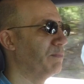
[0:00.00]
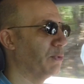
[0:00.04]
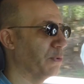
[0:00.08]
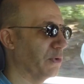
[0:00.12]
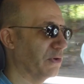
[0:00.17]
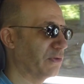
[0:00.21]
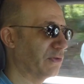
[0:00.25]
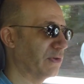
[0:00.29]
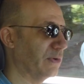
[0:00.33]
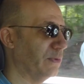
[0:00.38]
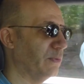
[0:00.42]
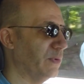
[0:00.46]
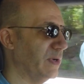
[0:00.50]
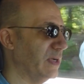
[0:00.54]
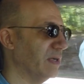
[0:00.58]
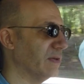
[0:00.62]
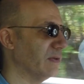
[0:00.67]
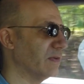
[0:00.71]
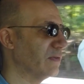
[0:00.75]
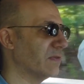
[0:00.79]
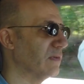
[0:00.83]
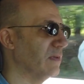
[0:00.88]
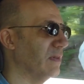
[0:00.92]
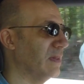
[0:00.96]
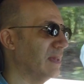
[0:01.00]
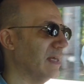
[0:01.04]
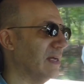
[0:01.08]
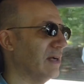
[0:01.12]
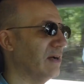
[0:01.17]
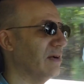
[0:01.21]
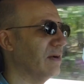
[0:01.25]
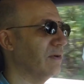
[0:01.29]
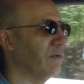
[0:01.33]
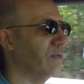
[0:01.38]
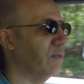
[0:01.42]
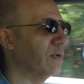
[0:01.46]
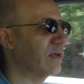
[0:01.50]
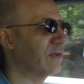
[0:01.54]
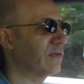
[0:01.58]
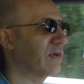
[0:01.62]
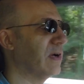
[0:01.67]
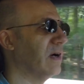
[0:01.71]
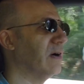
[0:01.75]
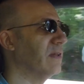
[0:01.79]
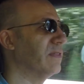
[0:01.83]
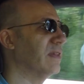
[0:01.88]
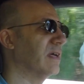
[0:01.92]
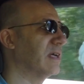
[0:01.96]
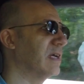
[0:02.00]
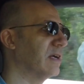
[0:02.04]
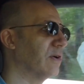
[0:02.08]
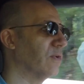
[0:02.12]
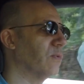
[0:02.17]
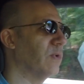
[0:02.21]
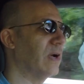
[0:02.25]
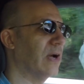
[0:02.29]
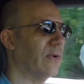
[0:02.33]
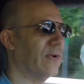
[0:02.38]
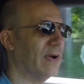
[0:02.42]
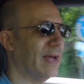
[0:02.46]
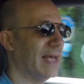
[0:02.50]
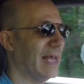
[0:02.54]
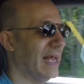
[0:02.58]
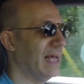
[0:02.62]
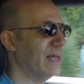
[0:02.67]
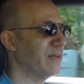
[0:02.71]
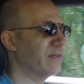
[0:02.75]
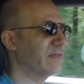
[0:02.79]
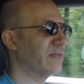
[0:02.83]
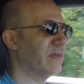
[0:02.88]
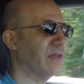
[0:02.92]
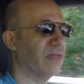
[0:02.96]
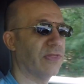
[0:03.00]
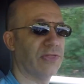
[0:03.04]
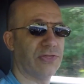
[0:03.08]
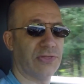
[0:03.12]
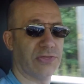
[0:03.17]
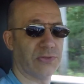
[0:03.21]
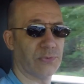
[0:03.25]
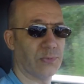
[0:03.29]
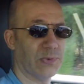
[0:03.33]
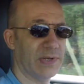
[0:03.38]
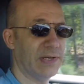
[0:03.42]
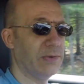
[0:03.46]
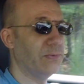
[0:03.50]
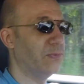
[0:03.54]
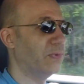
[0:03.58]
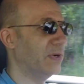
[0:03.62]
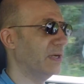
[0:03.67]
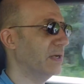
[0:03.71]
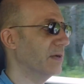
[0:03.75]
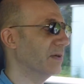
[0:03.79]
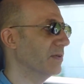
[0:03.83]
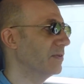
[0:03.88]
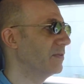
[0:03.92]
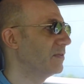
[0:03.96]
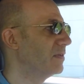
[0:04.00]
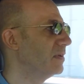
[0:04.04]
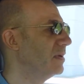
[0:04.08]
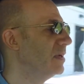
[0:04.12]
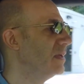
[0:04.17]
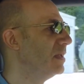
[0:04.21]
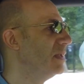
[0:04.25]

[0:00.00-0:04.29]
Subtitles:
Porsche wheels. They're what's called the Carrera S3 wheels.